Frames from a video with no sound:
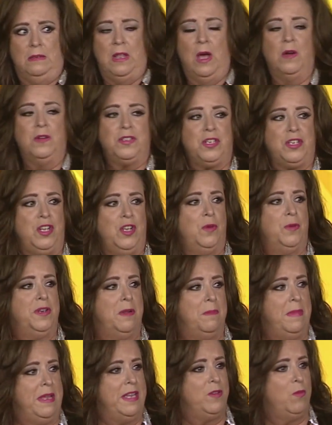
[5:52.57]
Those of you in
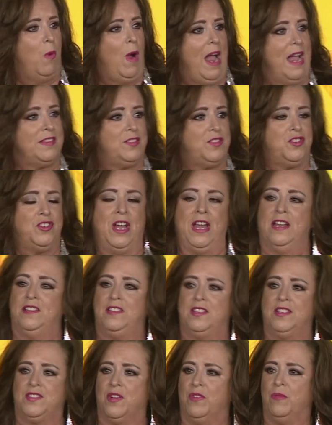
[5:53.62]
the Midwest,
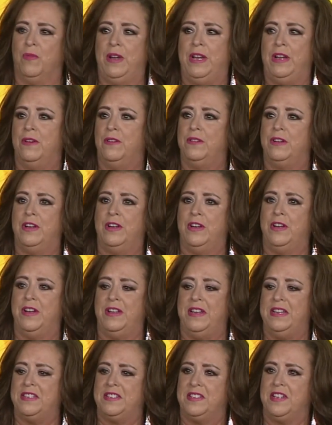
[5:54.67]
chances are real
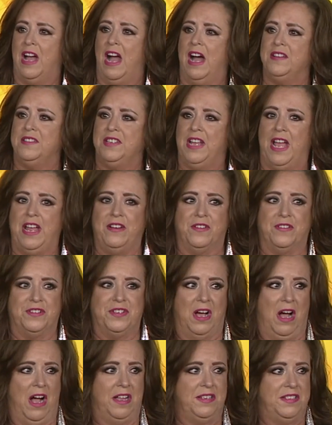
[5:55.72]
good it's got tater
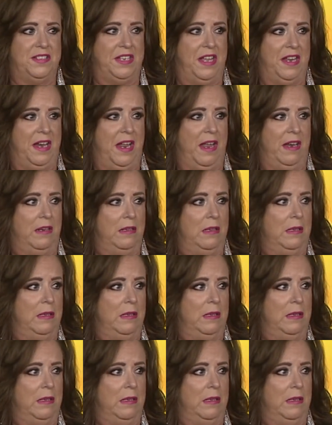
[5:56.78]
tots in it.